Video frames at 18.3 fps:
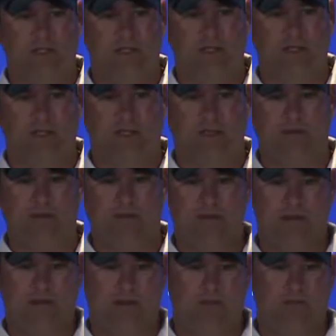And that
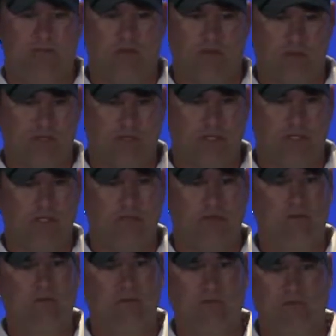became
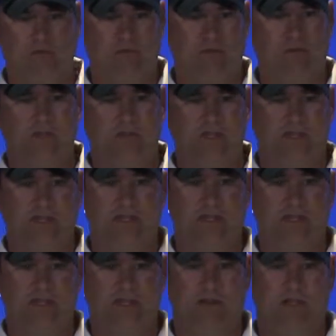personnel as well as
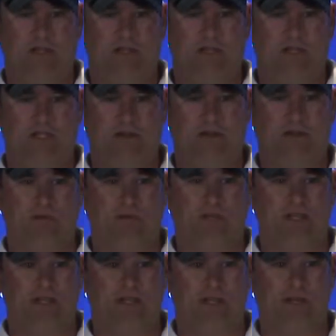anything we could
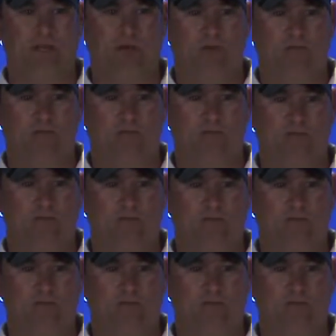simplify scheme-wise.